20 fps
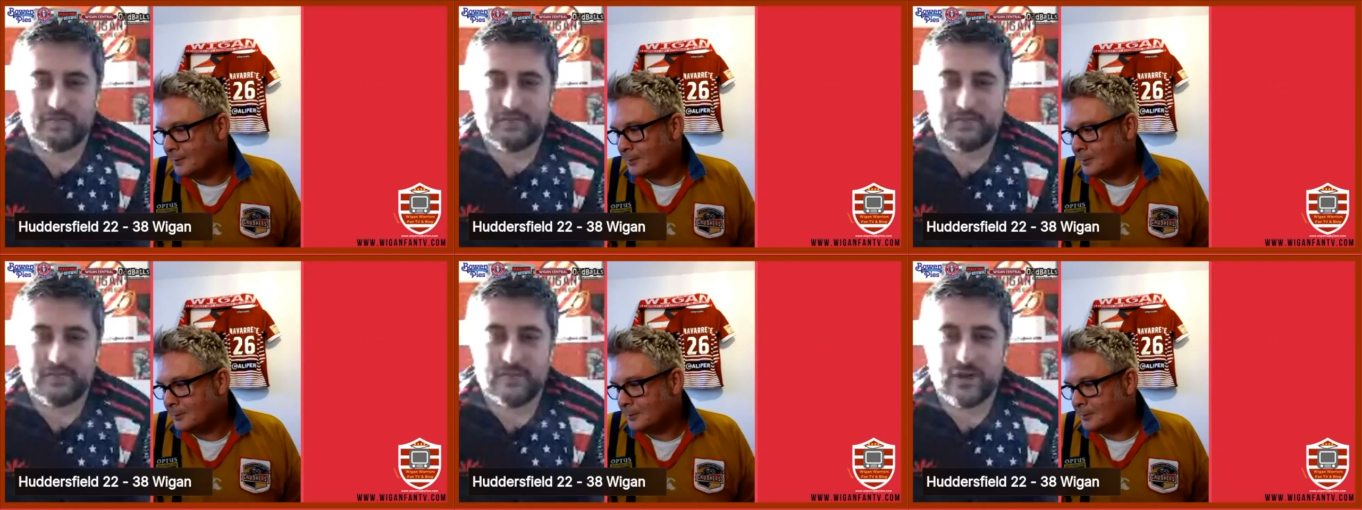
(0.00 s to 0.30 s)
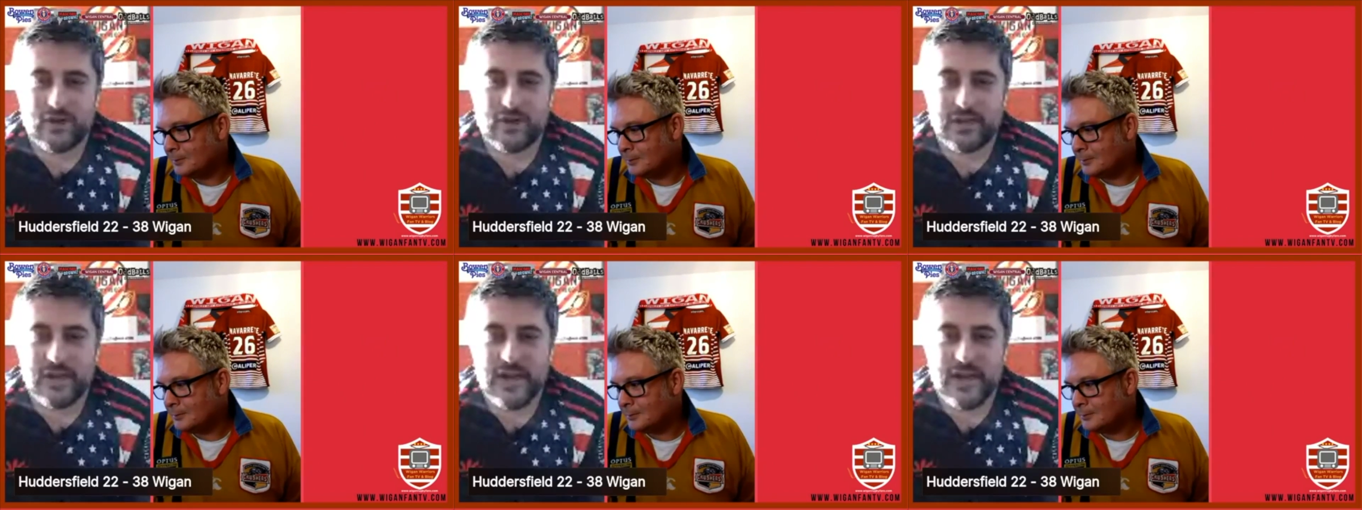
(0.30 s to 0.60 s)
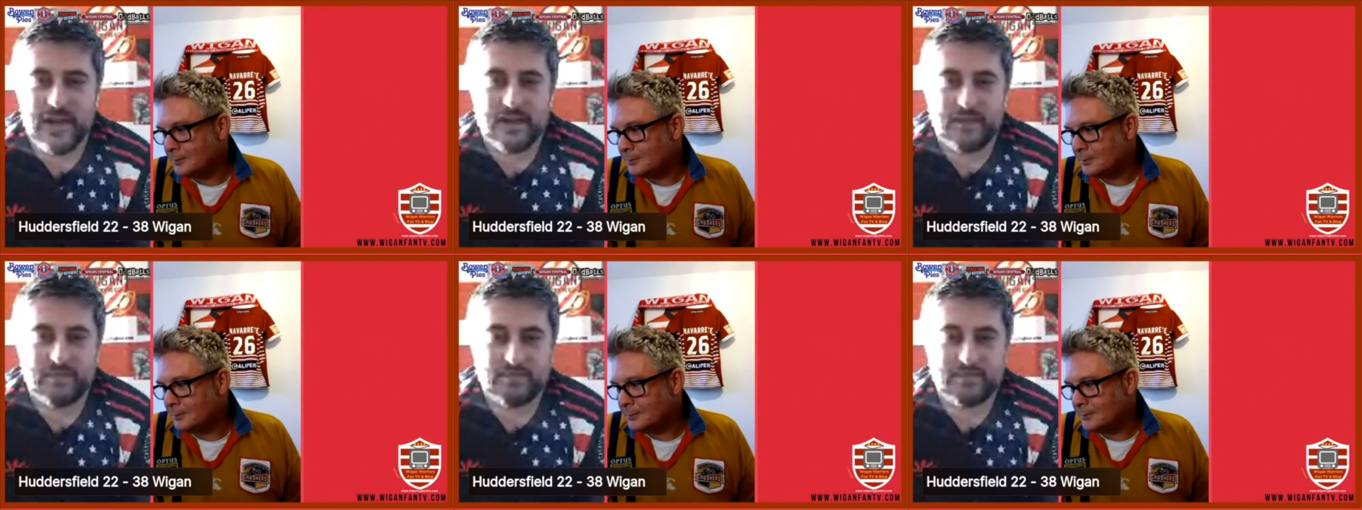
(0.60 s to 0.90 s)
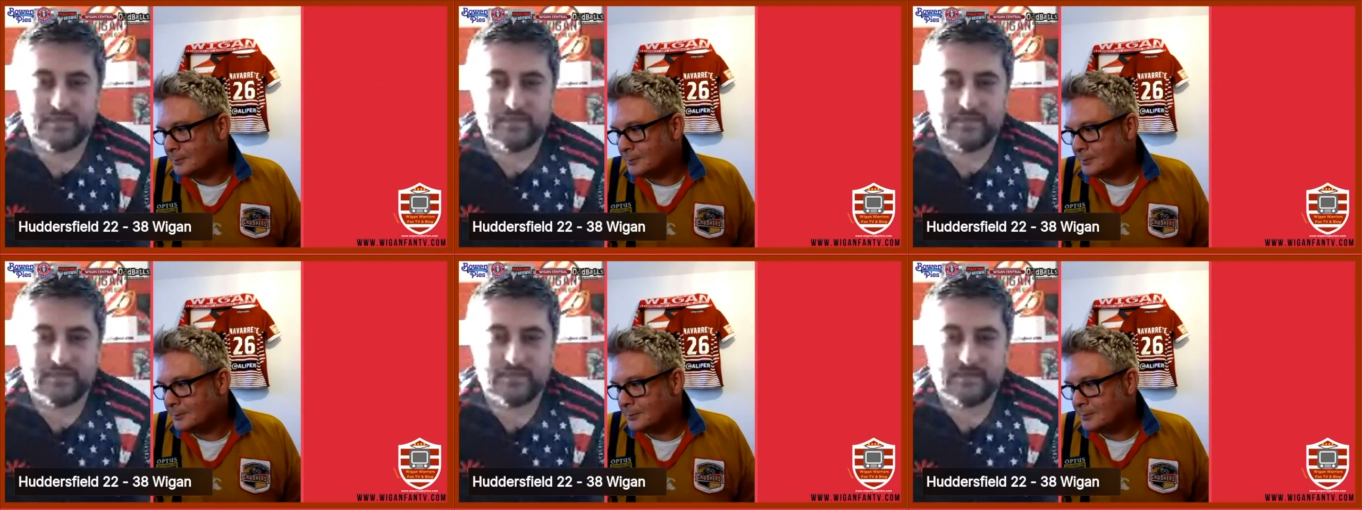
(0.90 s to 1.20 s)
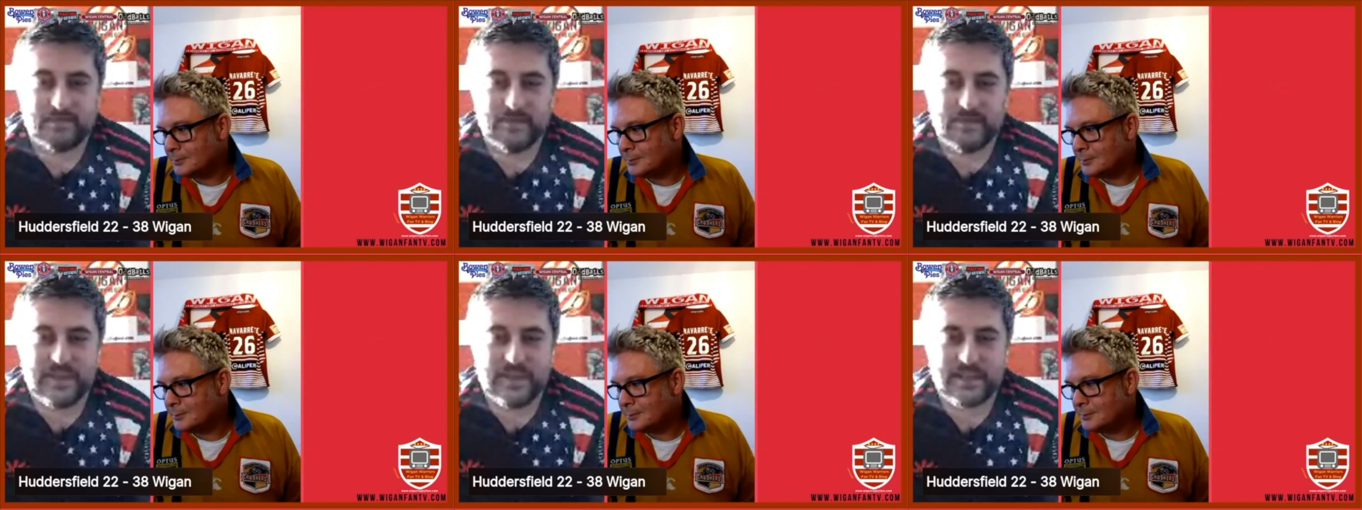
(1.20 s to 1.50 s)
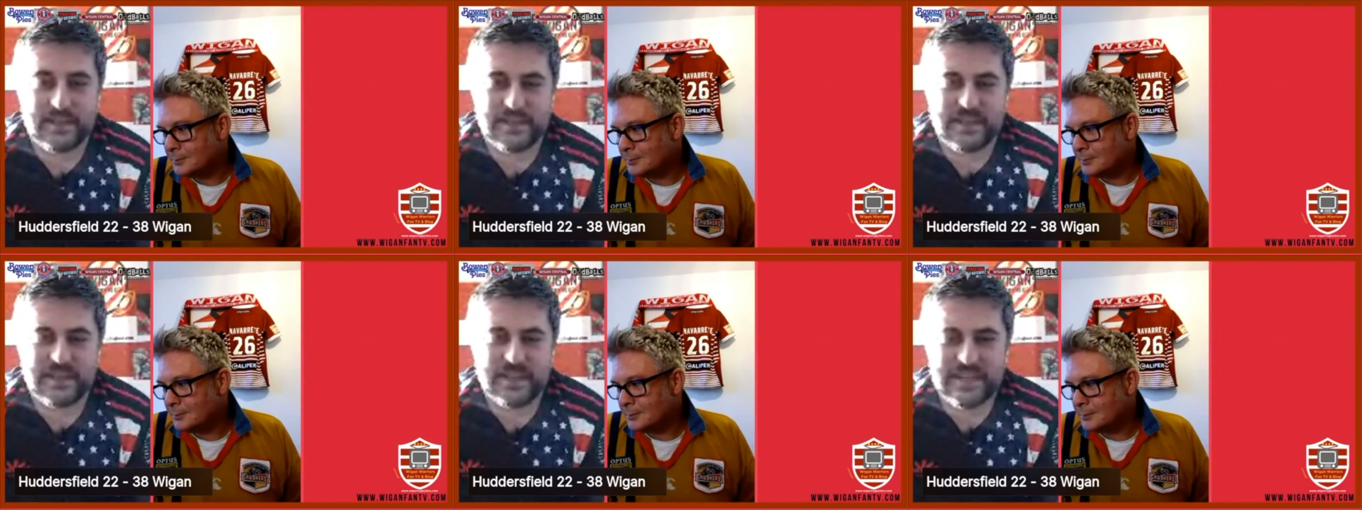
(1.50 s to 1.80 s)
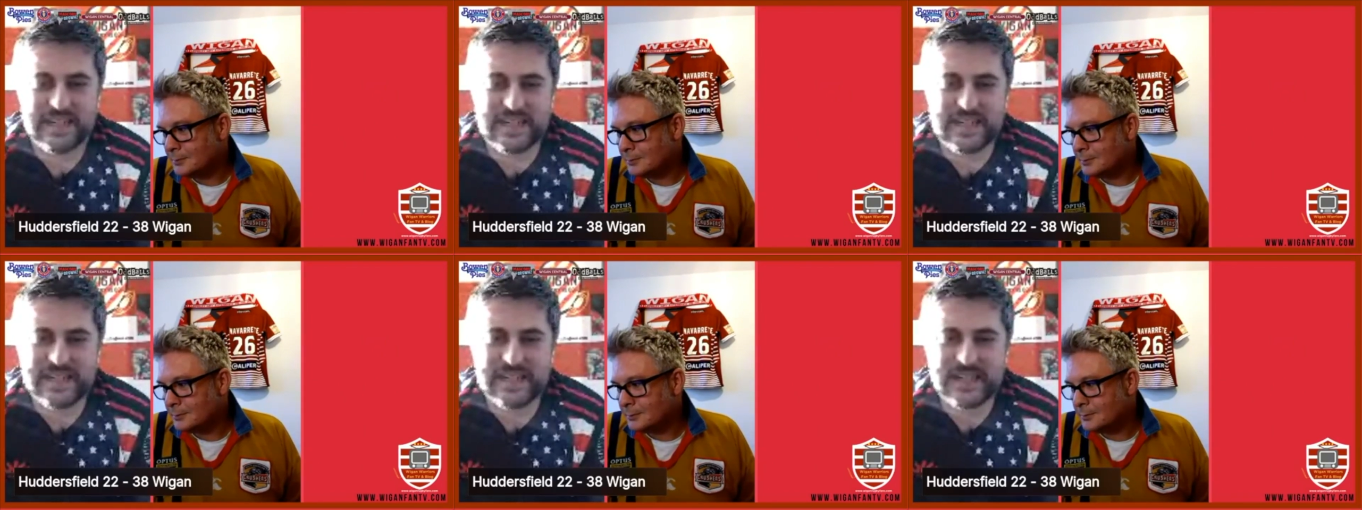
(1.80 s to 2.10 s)
Speaker 1: Not yet. Is
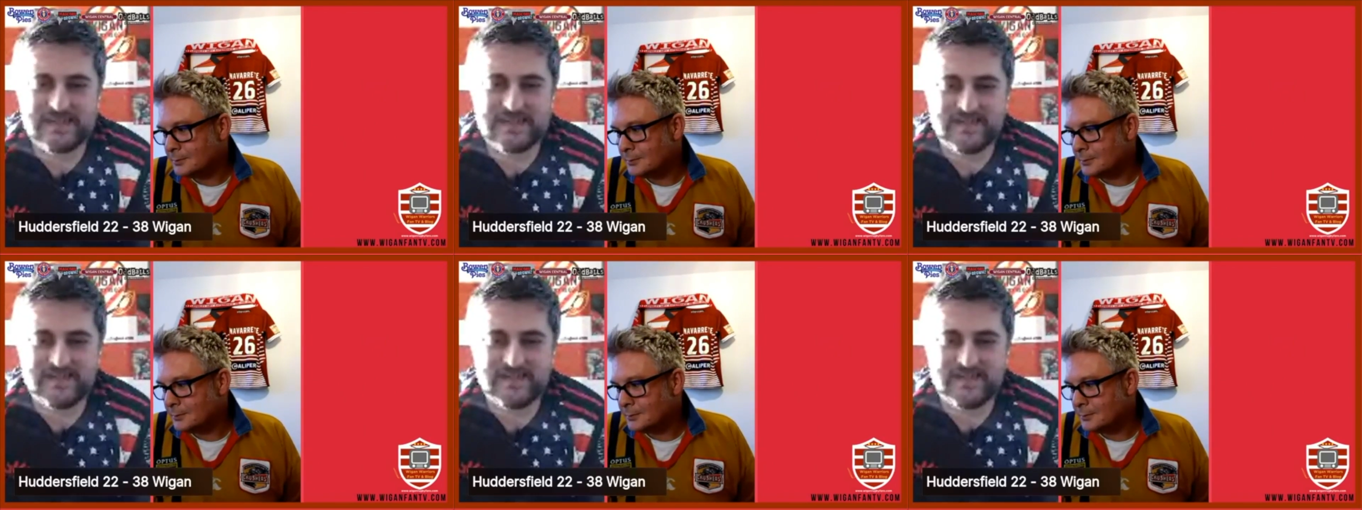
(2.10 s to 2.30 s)
is